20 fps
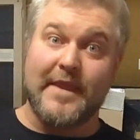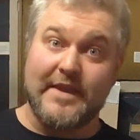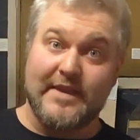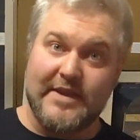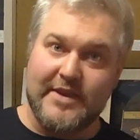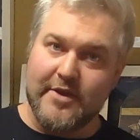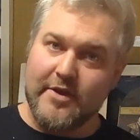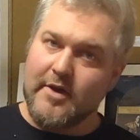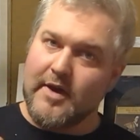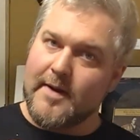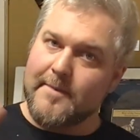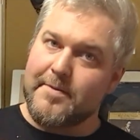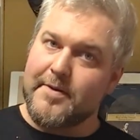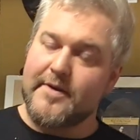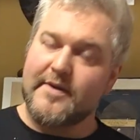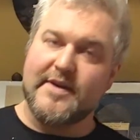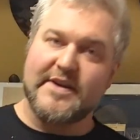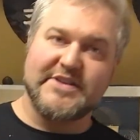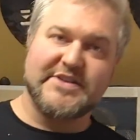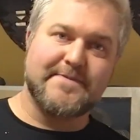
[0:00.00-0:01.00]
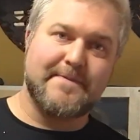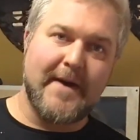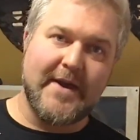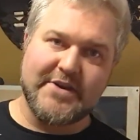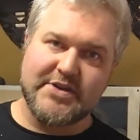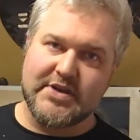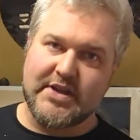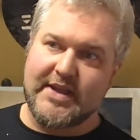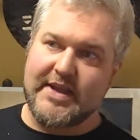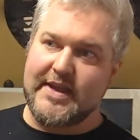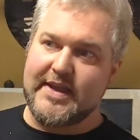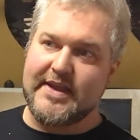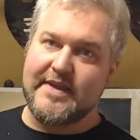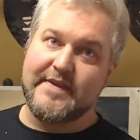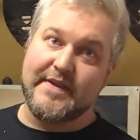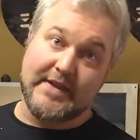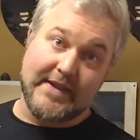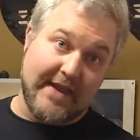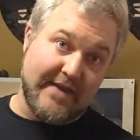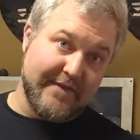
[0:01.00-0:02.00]
Europe, especially in
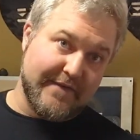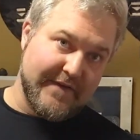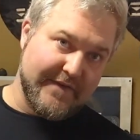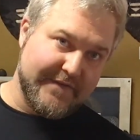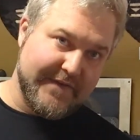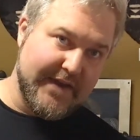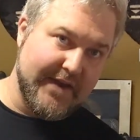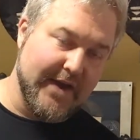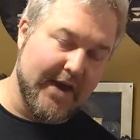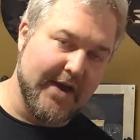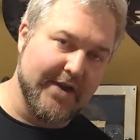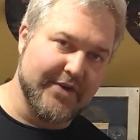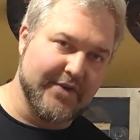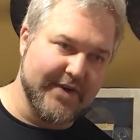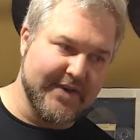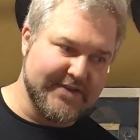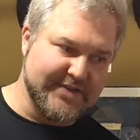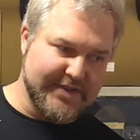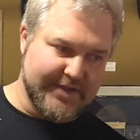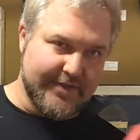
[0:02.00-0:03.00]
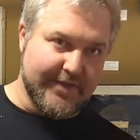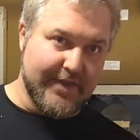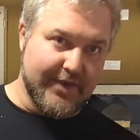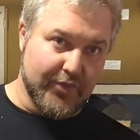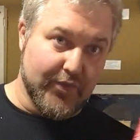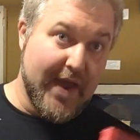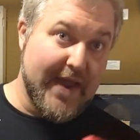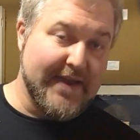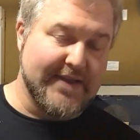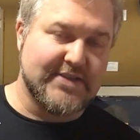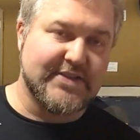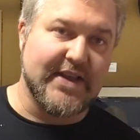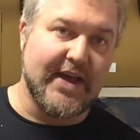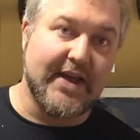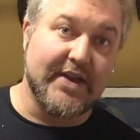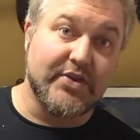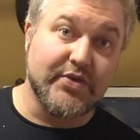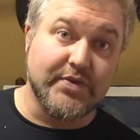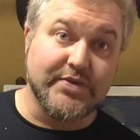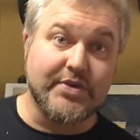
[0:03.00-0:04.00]
the late 1500s and the
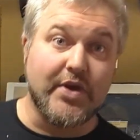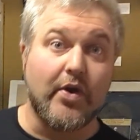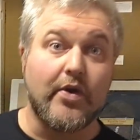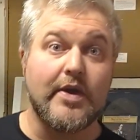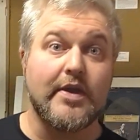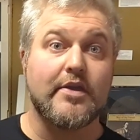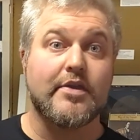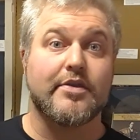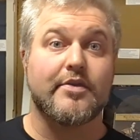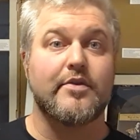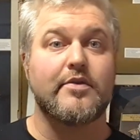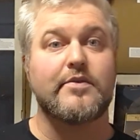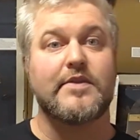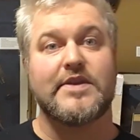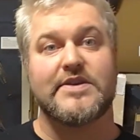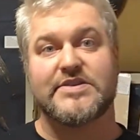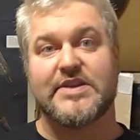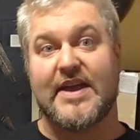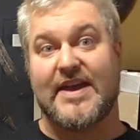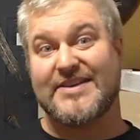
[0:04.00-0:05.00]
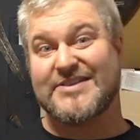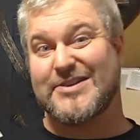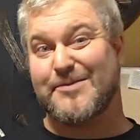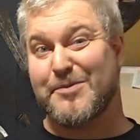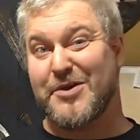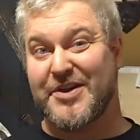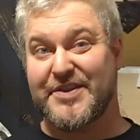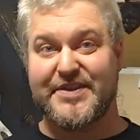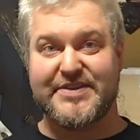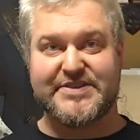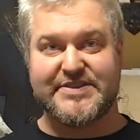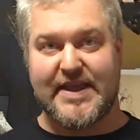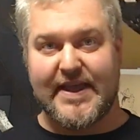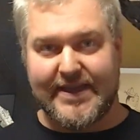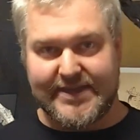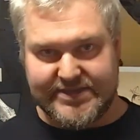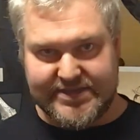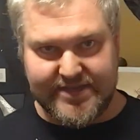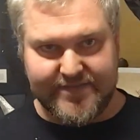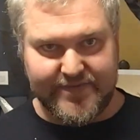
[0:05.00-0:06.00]
Renaissance, was going through this concept called the
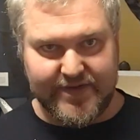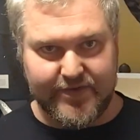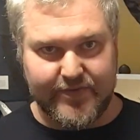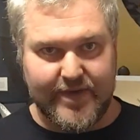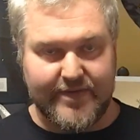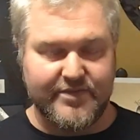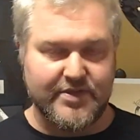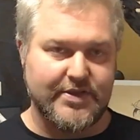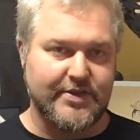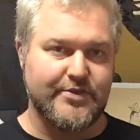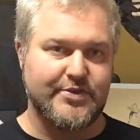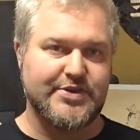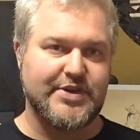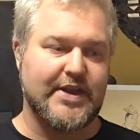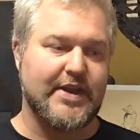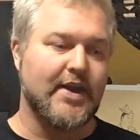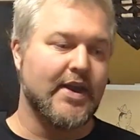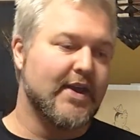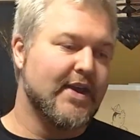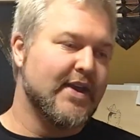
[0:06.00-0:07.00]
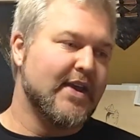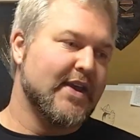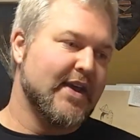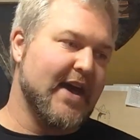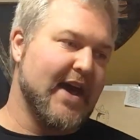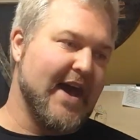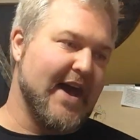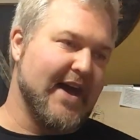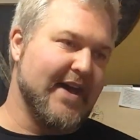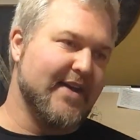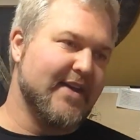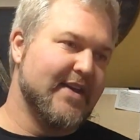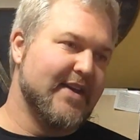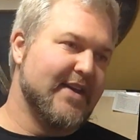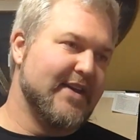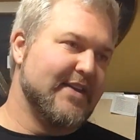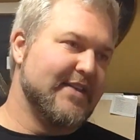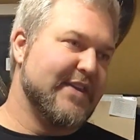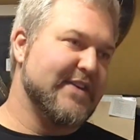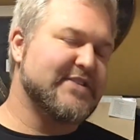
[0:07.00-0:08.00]
scientific revolution.
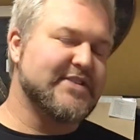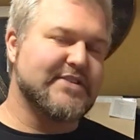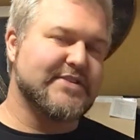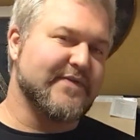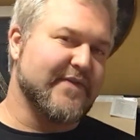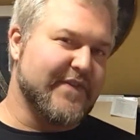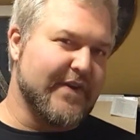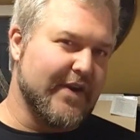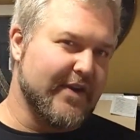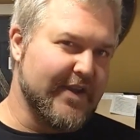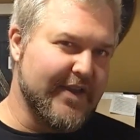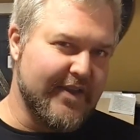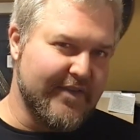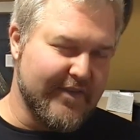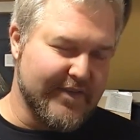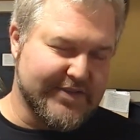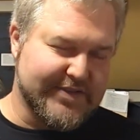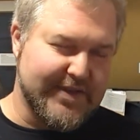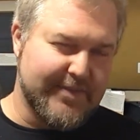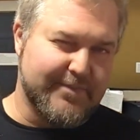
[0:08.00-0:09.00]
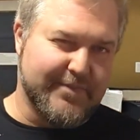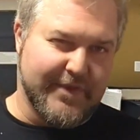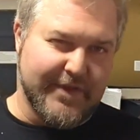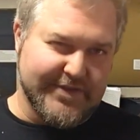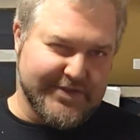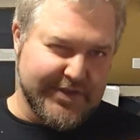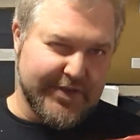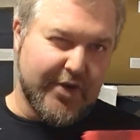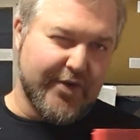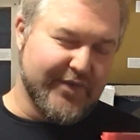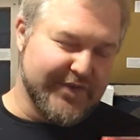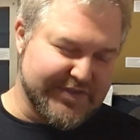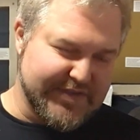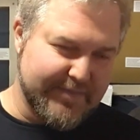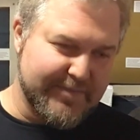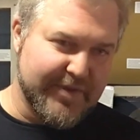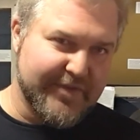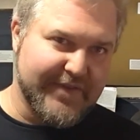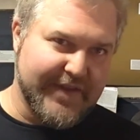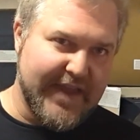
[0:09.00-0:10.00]
This is very simple. It's an
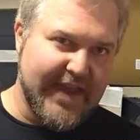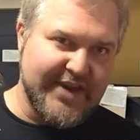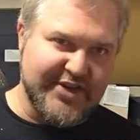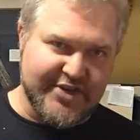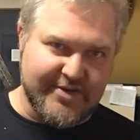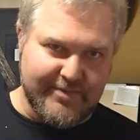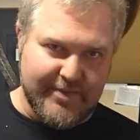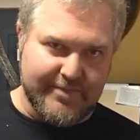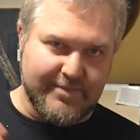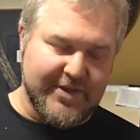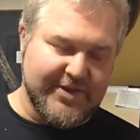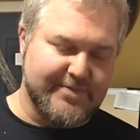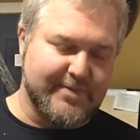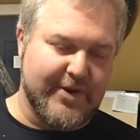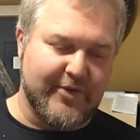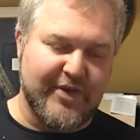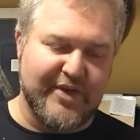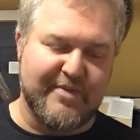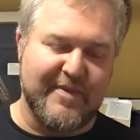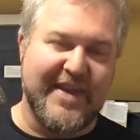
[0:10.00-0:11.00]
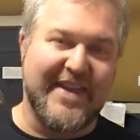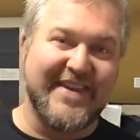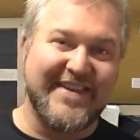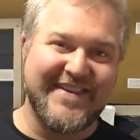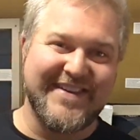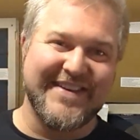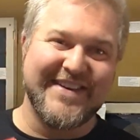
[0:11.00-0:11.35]
oversimplification, but please bear with me.